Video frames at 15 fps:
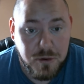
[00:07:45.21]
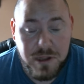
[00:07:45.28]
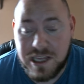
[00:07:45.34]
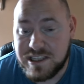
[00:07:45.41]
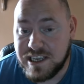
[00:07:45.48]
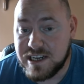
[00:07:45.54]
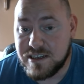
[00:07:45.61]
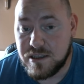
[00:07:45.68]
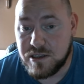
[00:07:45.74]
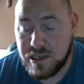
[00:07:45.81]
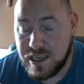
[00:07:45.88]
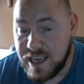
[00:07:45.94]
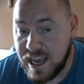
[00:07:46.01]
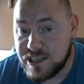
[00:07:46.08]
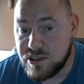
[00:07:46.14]
And at the end of it,
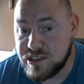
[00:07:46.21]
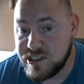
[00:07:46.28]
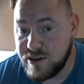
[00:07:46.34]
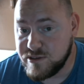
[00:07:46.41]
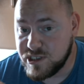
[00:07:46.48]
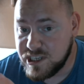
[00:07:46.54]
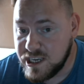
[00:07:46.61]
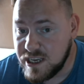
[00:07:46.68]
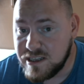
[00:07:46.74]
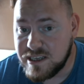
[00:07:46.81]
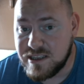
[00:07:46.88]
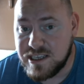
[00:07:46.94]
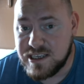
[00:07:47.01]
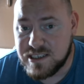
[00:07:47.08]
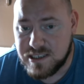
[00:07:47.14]
he actually starts
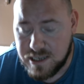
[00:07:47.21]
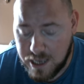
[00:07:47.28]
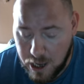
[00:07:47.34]
killing these